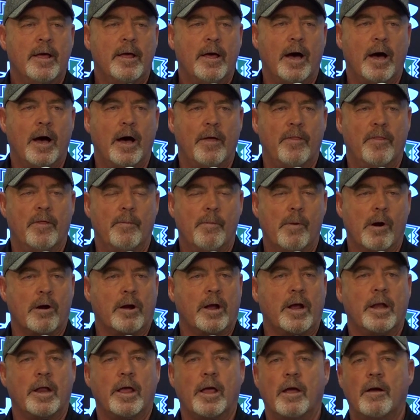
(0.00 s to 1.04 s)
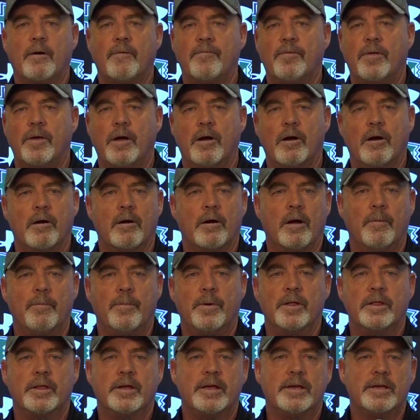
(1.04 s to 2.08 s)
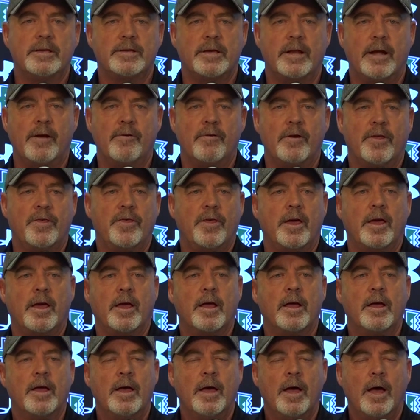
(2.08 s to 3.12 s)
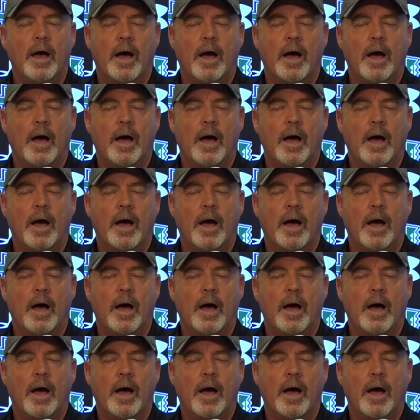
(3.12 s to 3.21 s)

uh, the marketing of their abilities and everything.